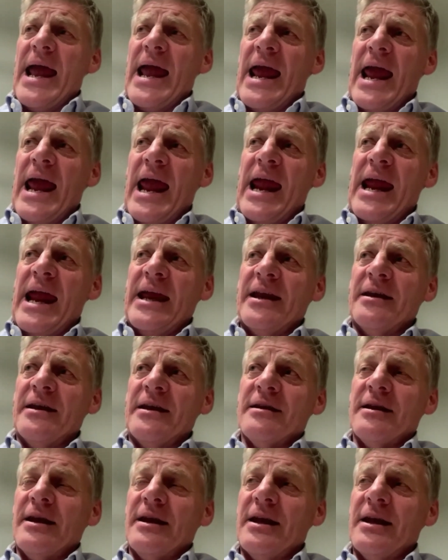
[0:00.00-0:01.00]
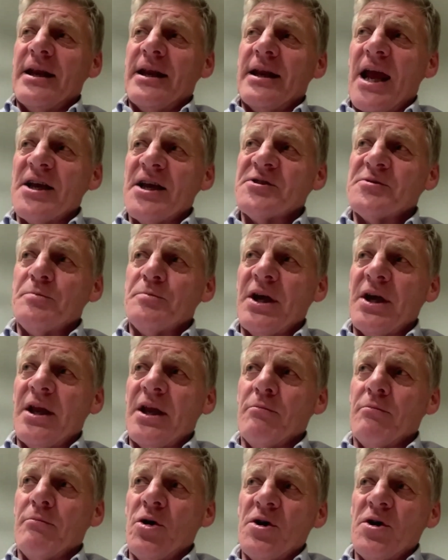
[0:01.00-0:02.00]
And it has
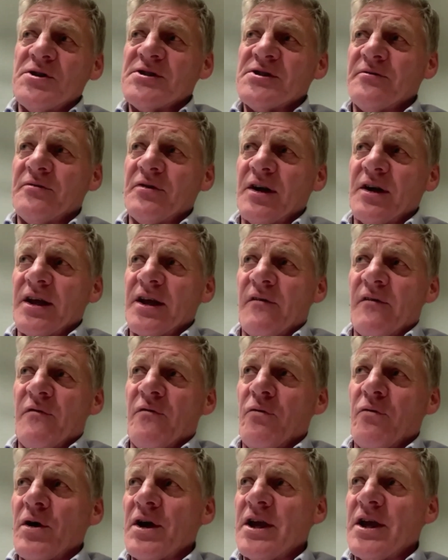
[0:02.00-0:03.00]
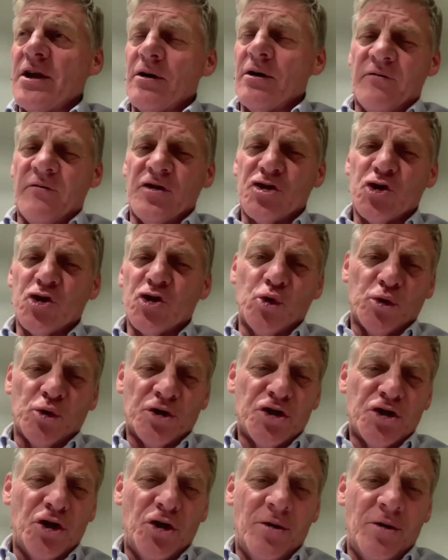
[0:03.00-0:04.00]
been mercifully free of the
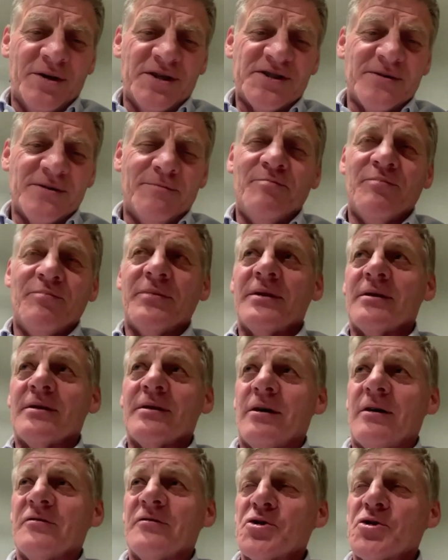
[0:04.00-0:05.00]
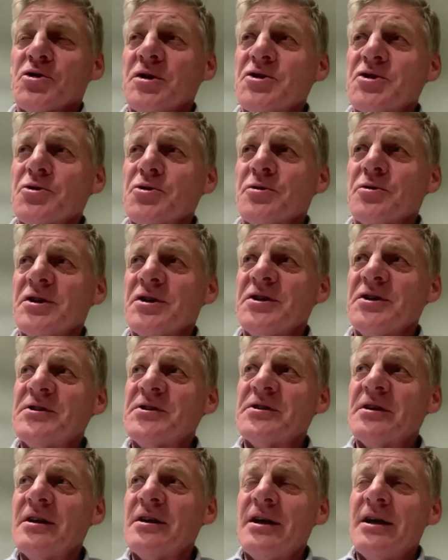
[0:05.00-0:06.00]
short-termism of
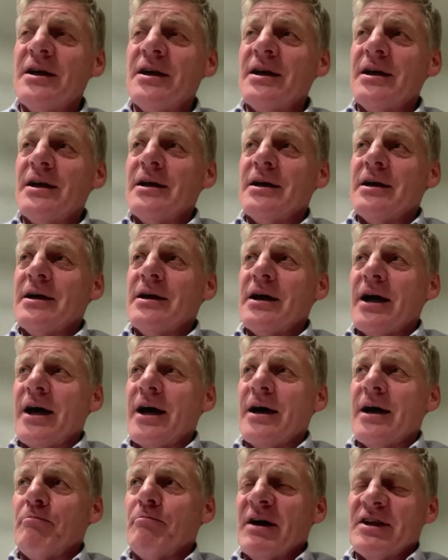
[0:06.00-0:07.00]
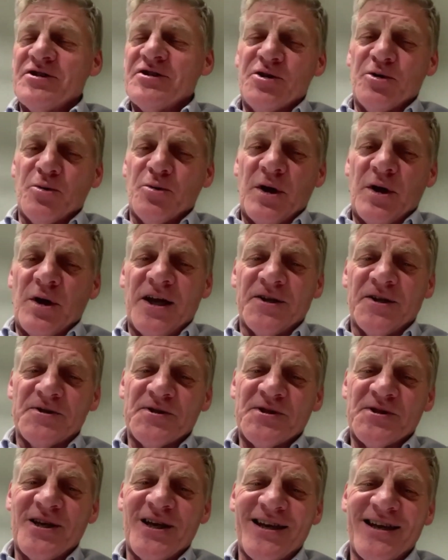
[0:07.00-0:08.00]
treasuries, budget
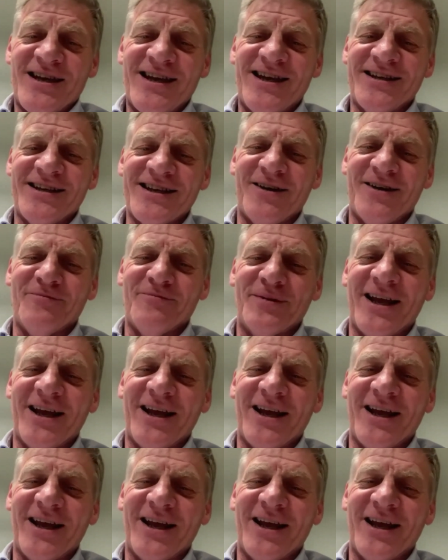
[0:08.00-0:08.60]
rounds, and government